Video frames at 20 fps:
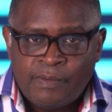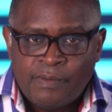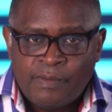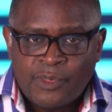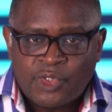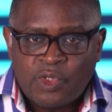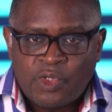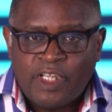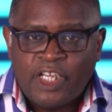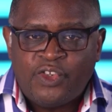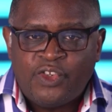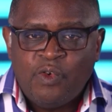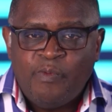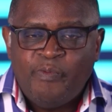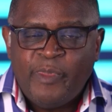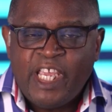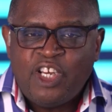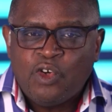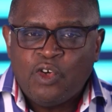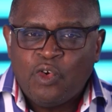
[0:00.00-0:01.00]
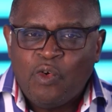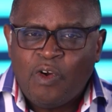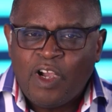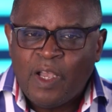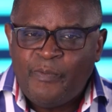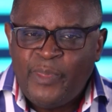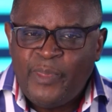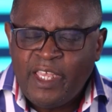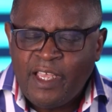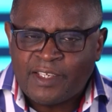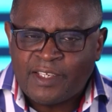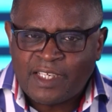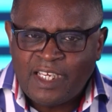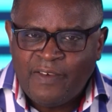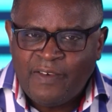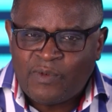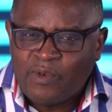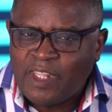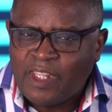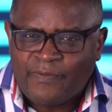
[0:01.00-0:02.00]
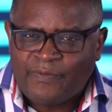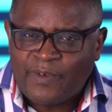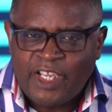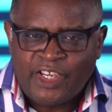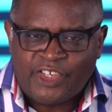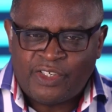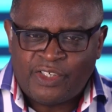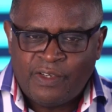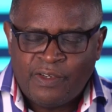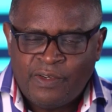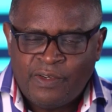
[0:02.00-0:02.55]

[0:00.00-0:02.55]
so that you may no longer be a slave to the flesh,